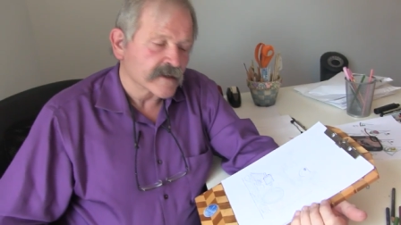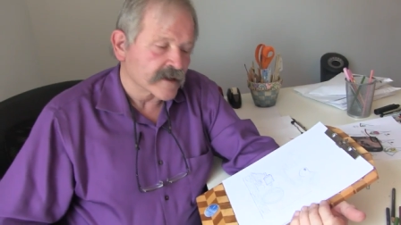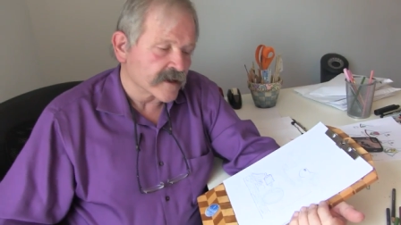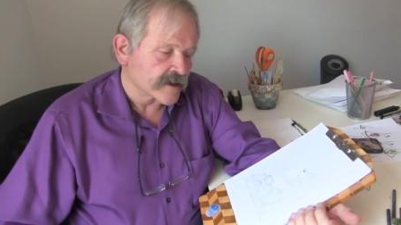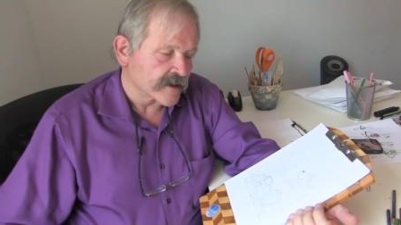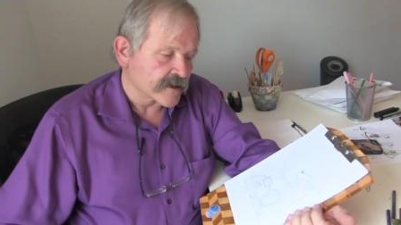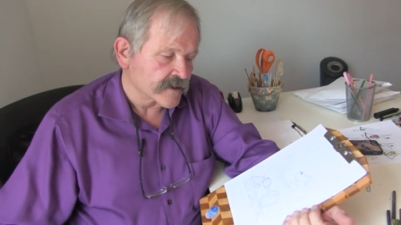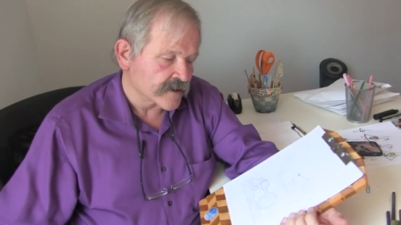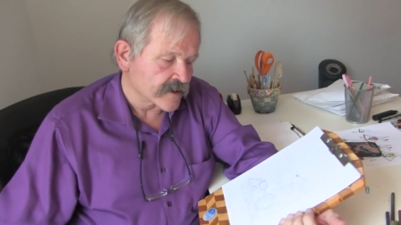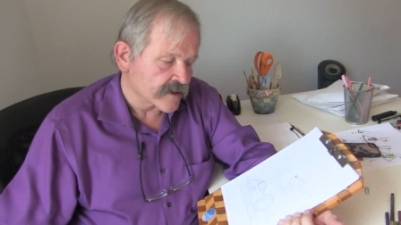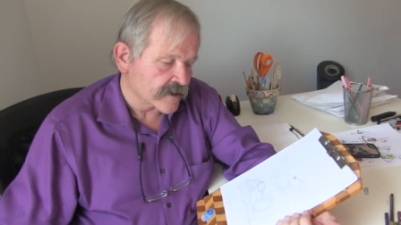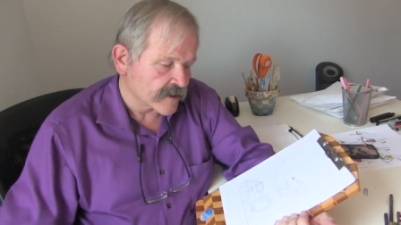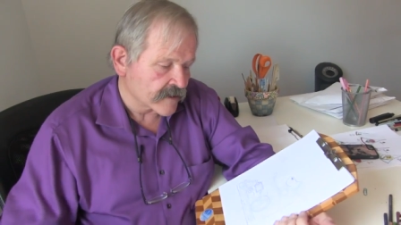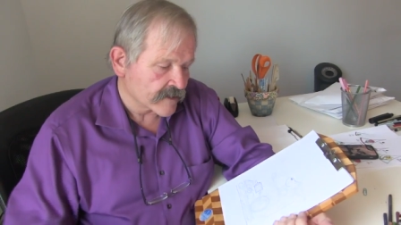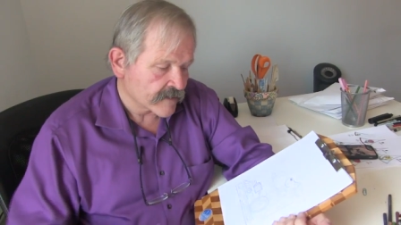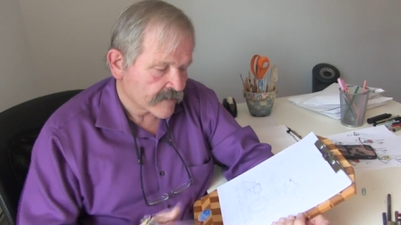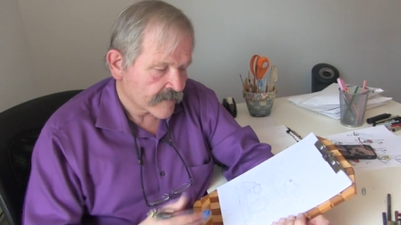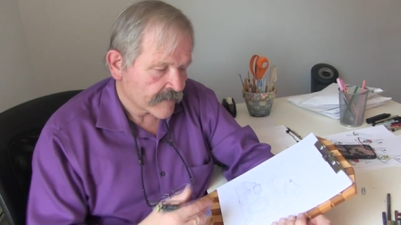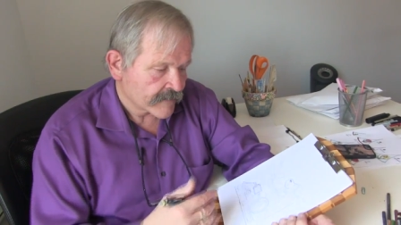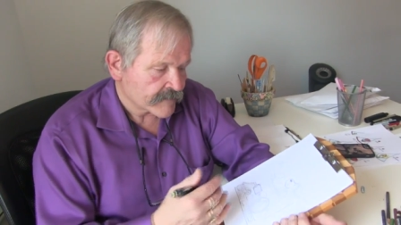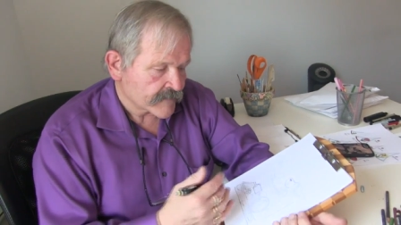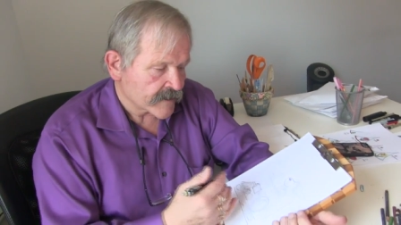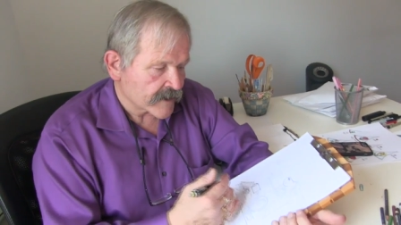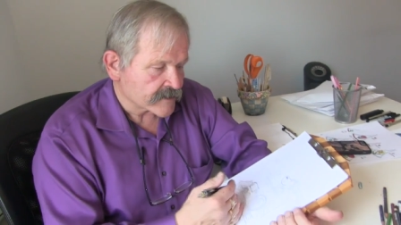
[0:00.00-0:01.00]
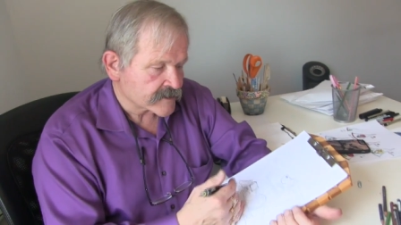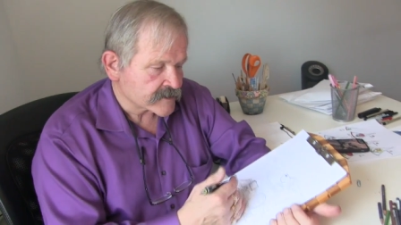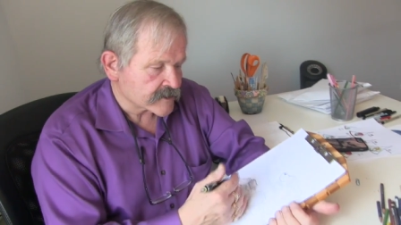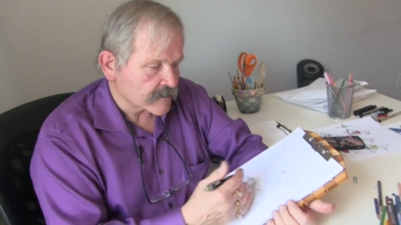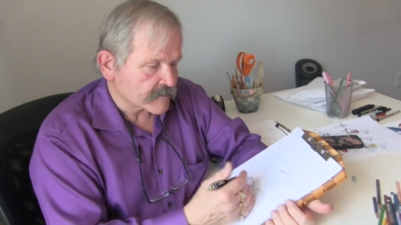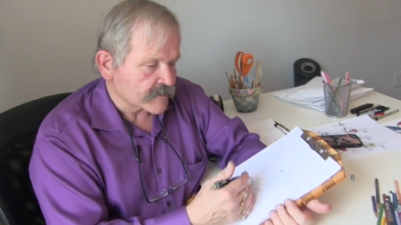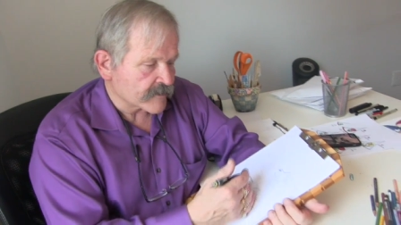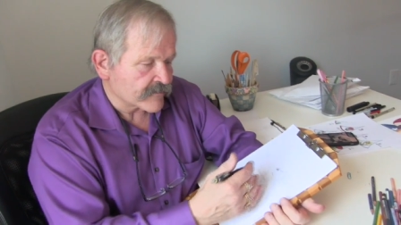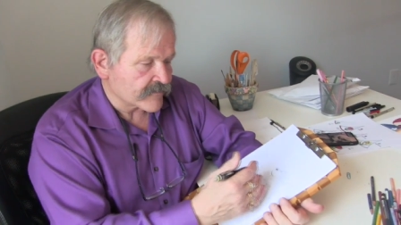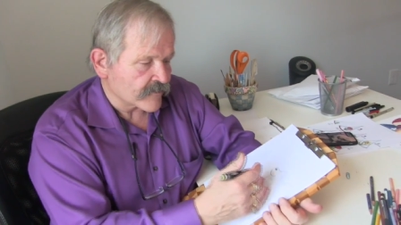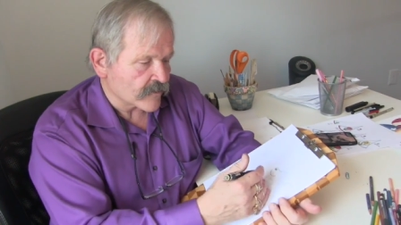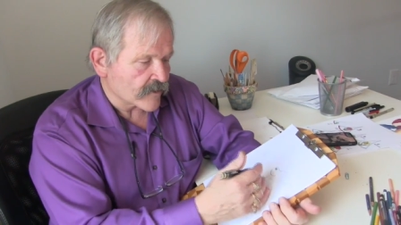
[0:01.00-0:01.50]
And
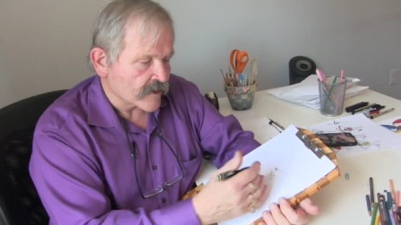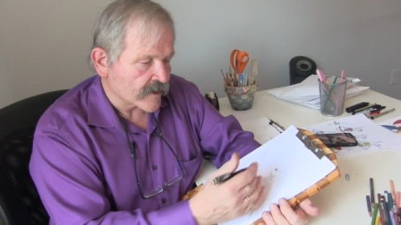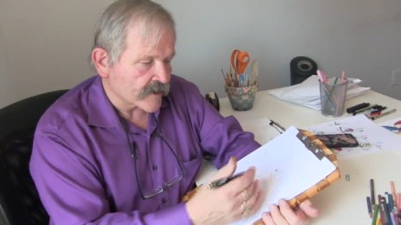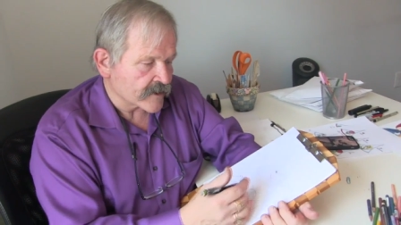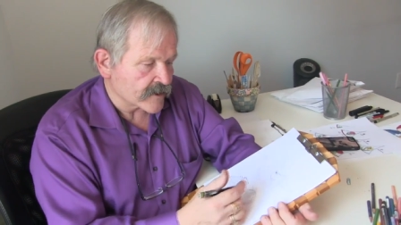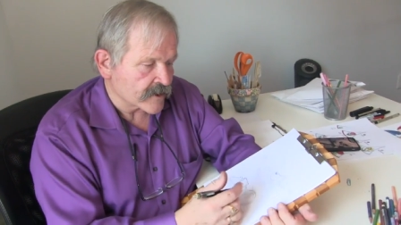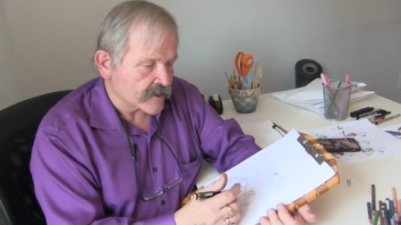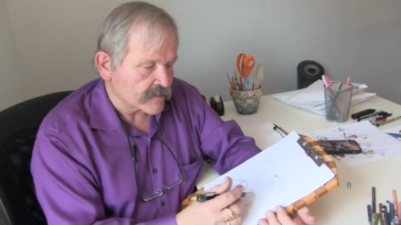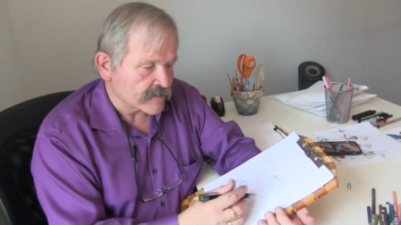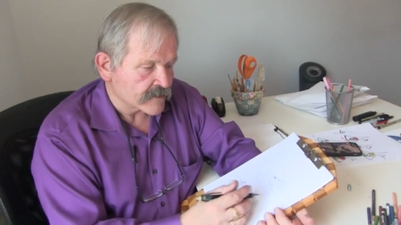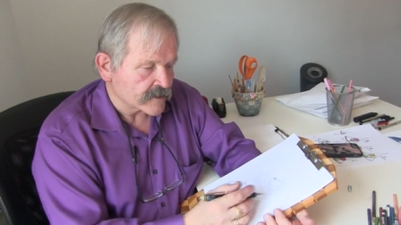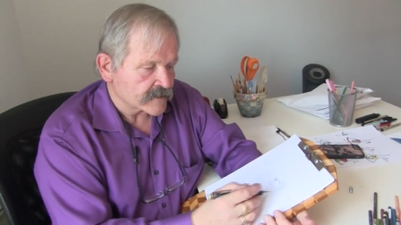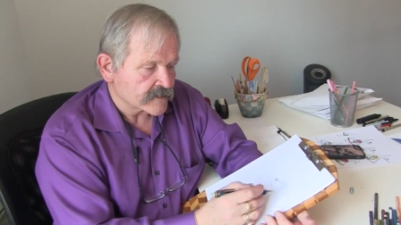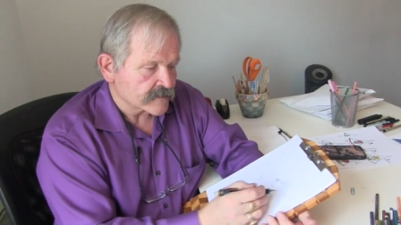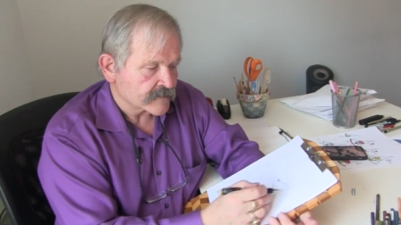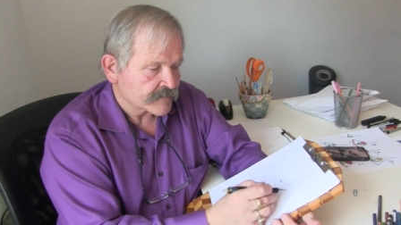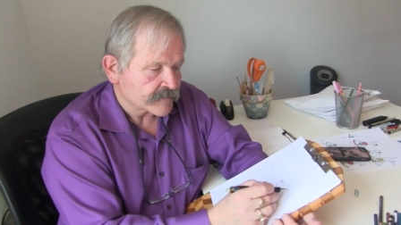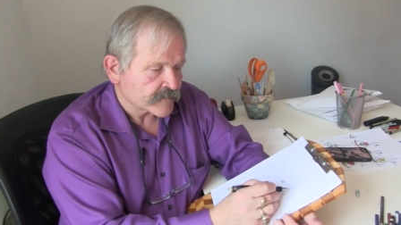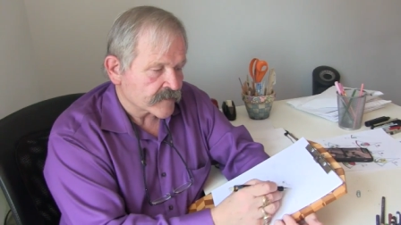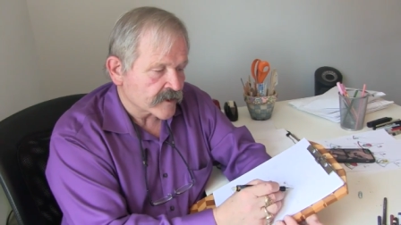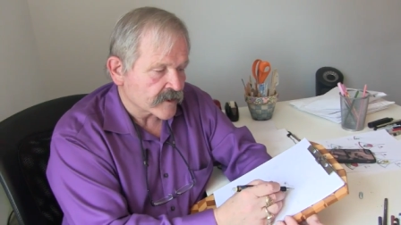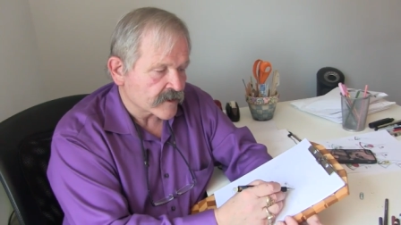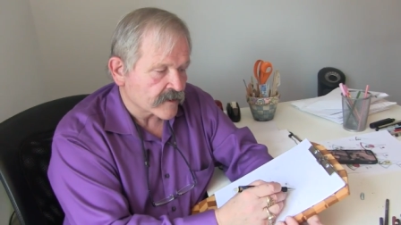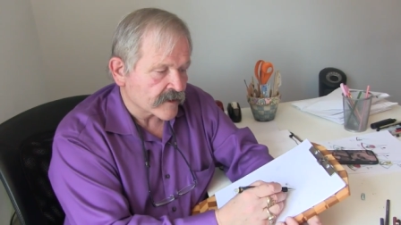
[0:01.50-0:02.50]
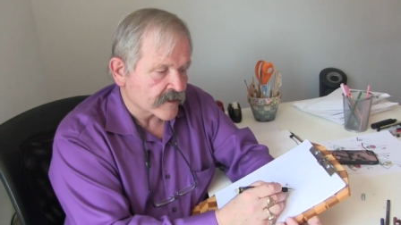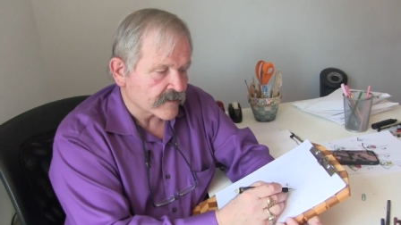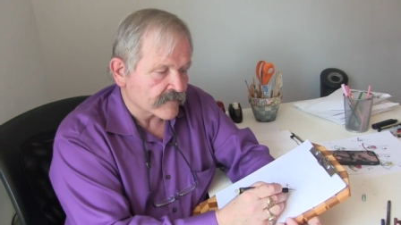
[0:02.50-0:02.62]
so before I know it, you know,